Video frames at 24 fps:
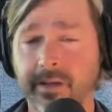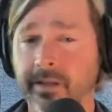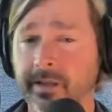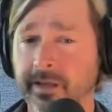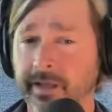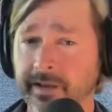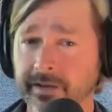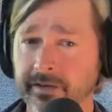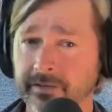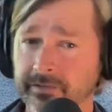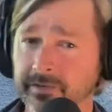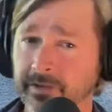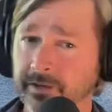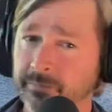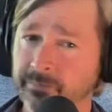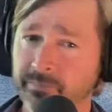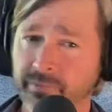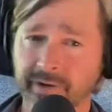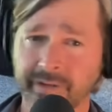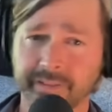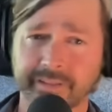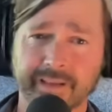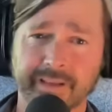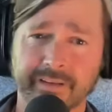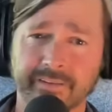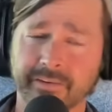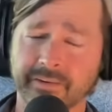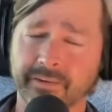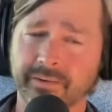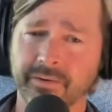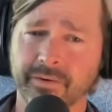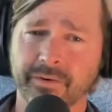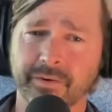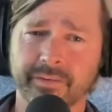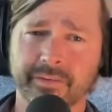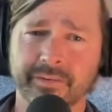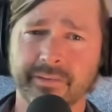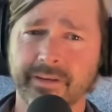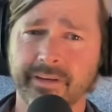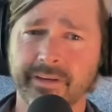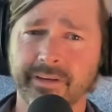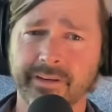And he's going to bring that to New York City